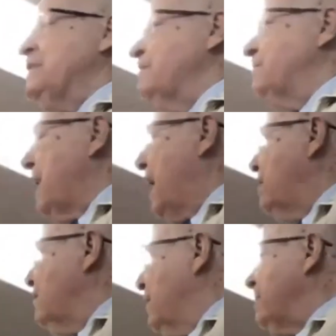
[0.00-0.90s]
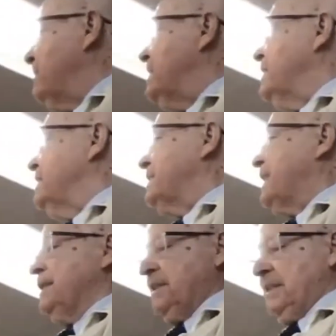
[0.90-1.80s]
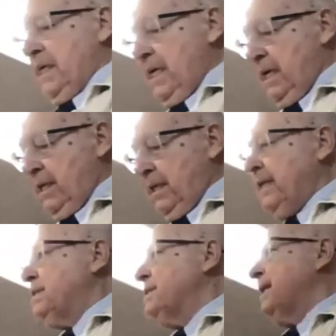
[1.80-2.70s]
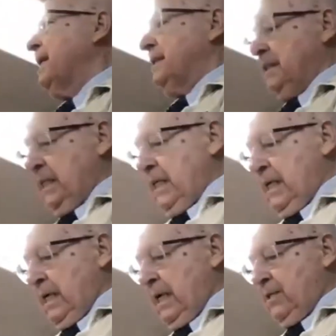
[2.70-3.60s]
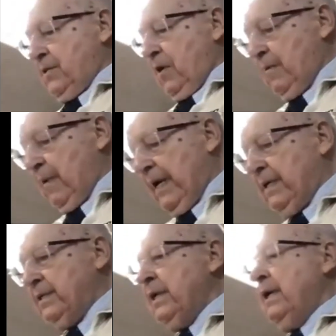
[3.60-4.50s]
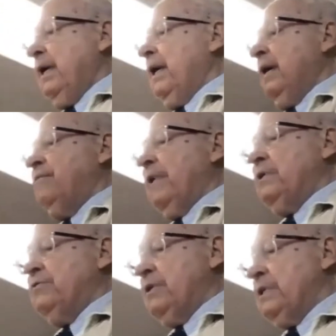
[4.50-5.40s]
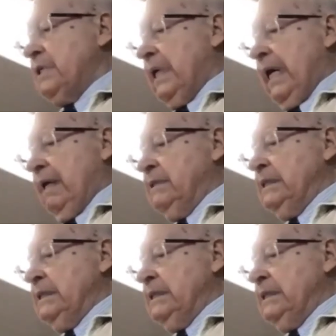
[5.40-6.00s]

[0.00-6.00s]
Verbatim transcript: some time with him and discussing these things. He's talking about his adventurous life.